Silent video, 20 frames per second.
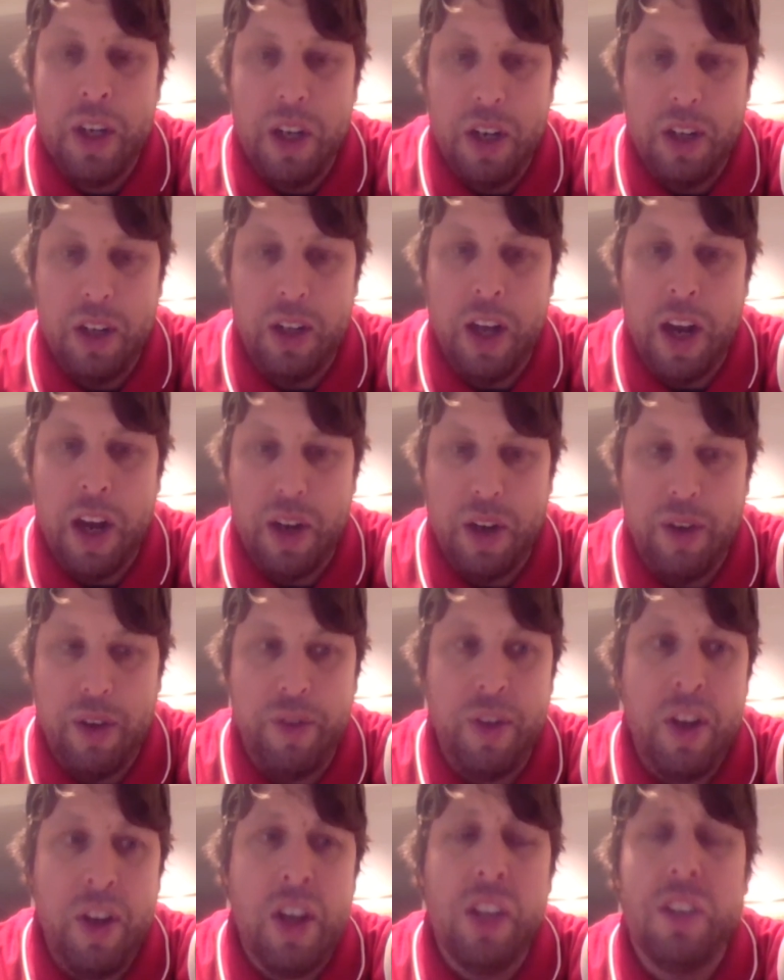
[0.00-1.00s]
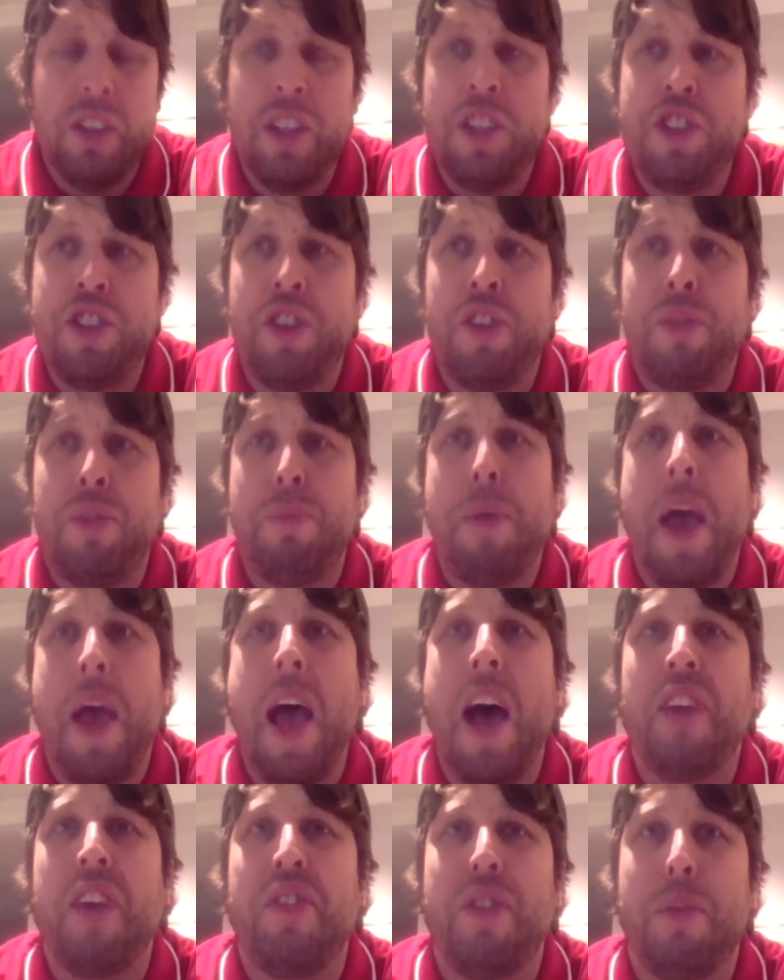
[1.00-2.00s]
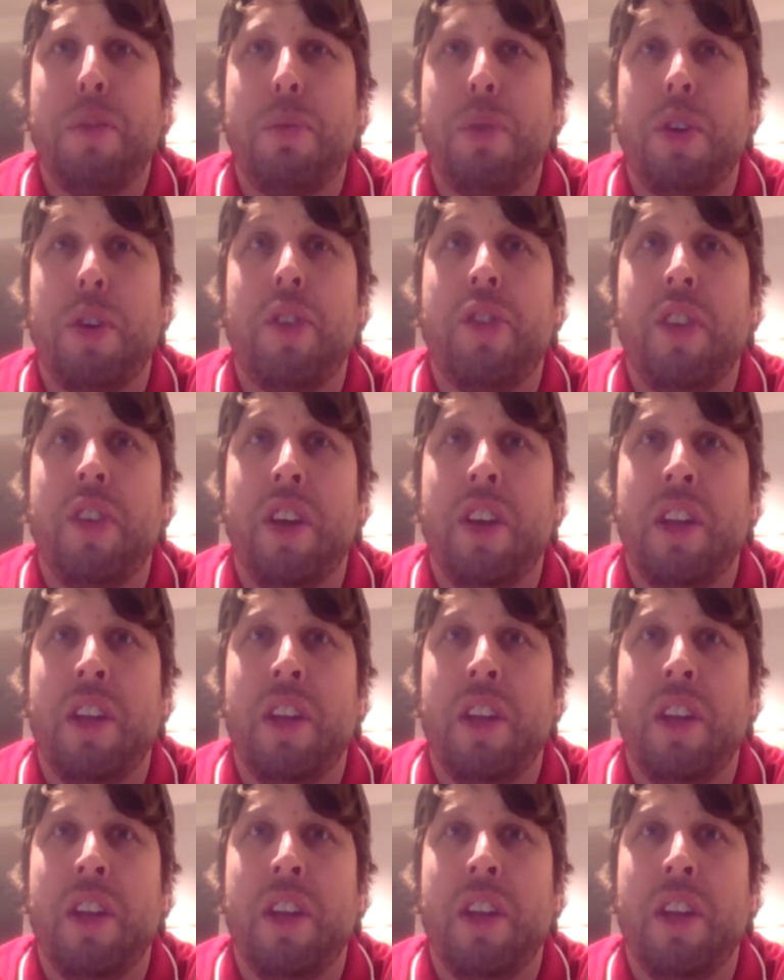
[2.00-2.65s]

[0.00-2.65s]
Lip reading: A lot of, let's just pass the person.